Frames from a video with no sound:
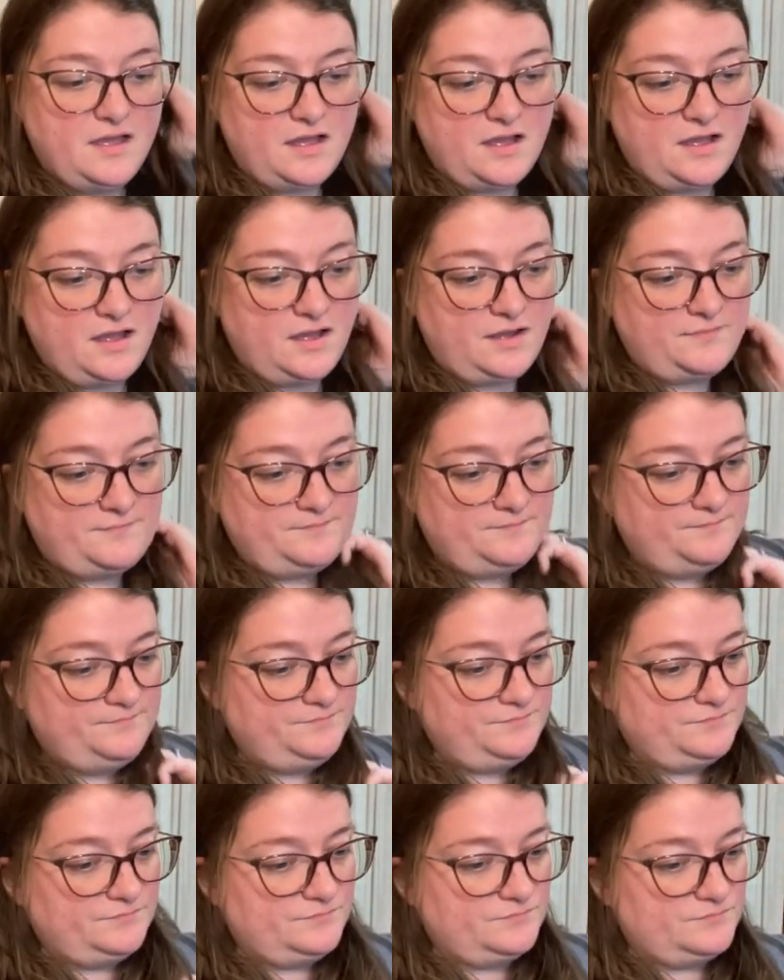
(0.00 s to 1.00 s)

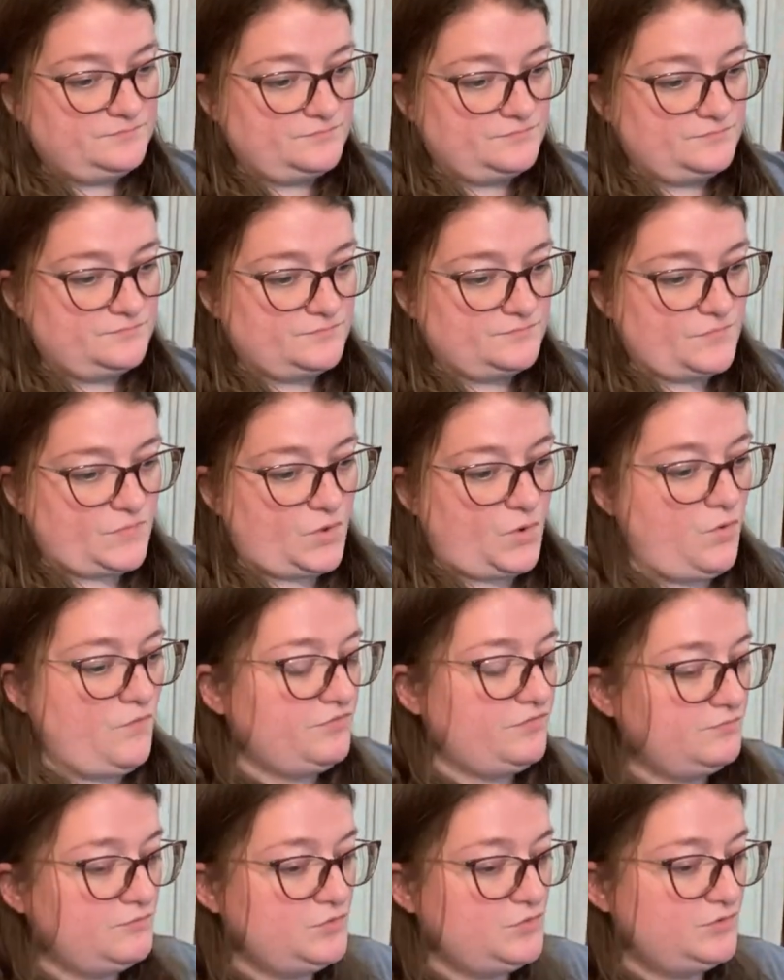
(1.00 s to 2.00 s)
Over
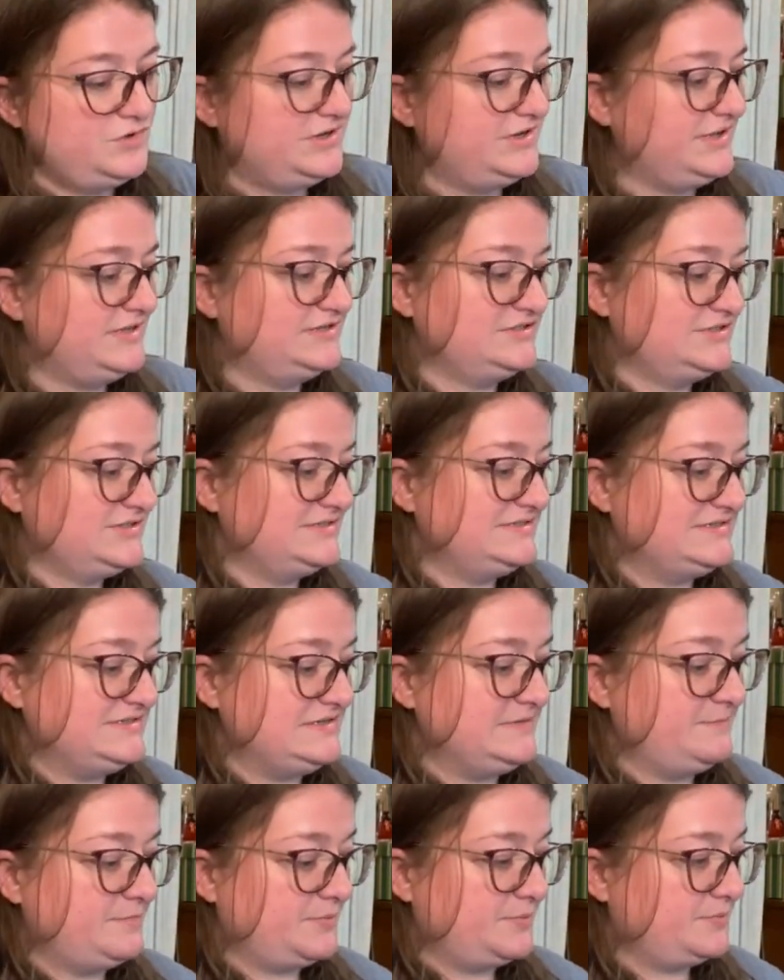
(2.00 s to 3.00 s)
the Moon and Into the
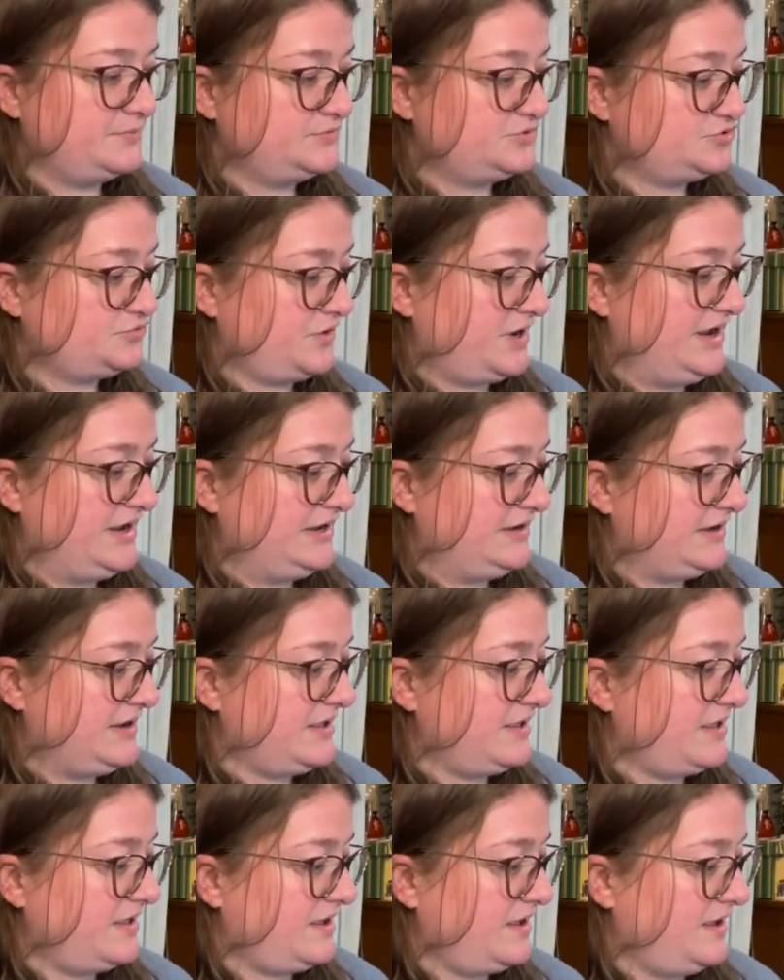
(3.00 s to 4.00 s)
Deep train,
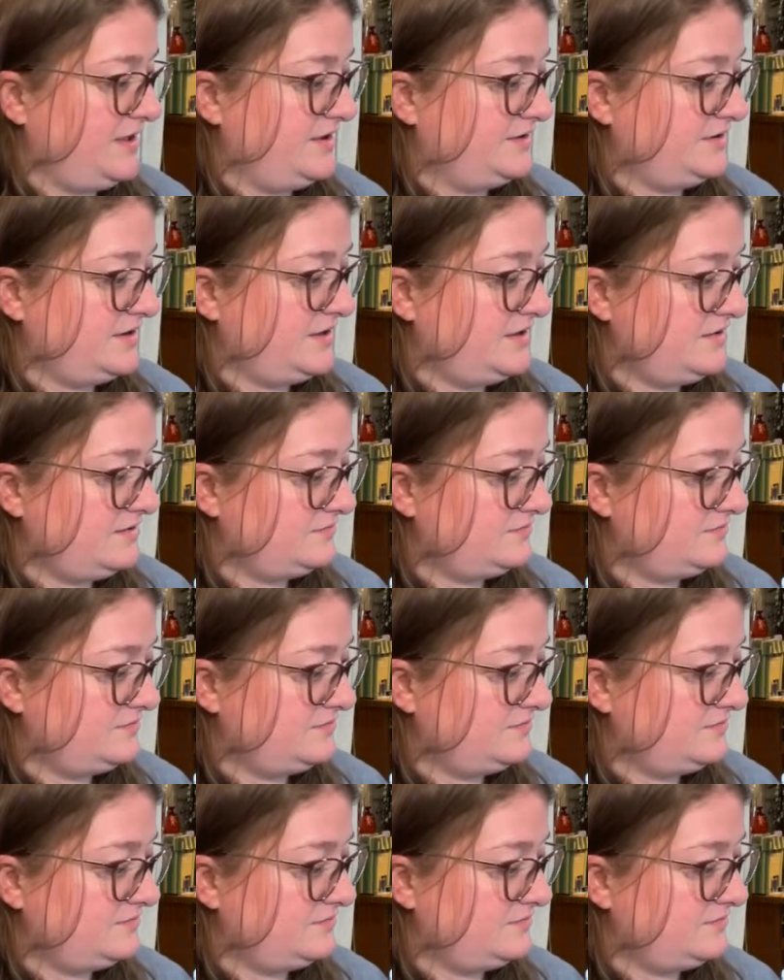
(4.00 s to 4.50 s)
and